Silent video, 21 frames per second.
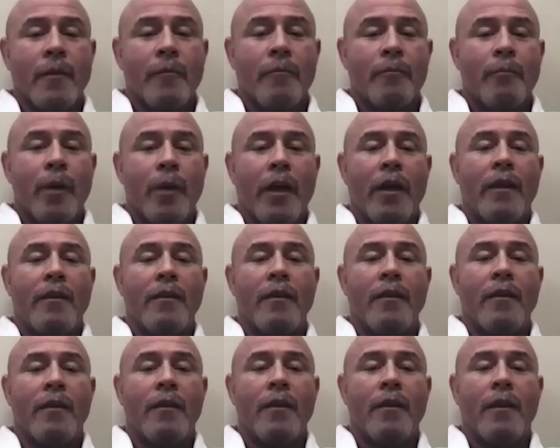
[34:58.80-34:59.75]
But
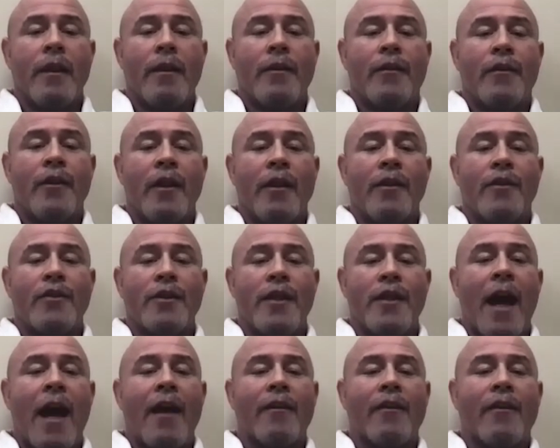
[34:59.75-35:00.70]
it's
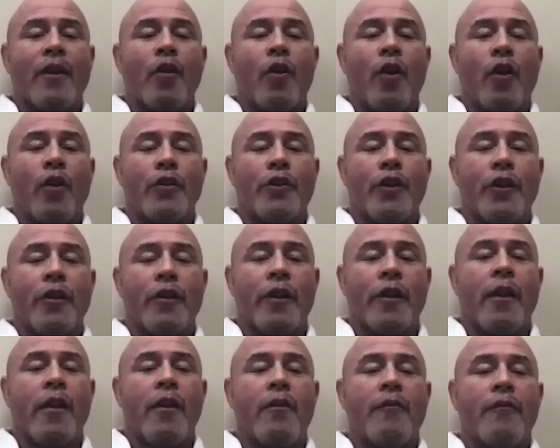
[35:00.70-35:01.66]
not the
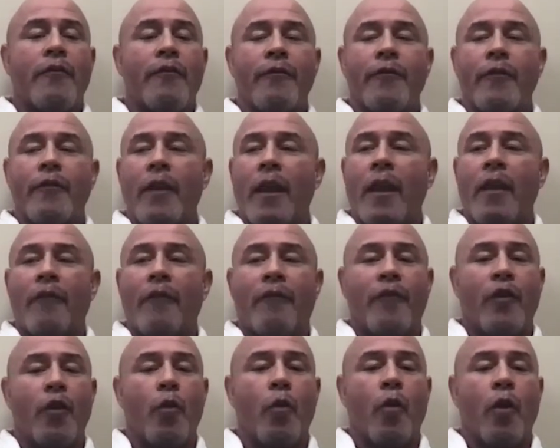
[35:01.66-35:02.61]
alternative if
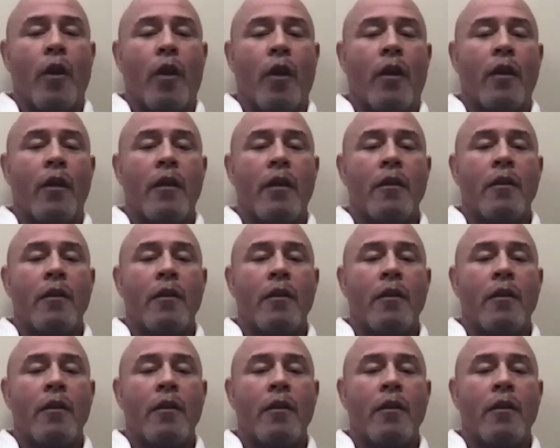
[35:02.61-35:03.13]
you are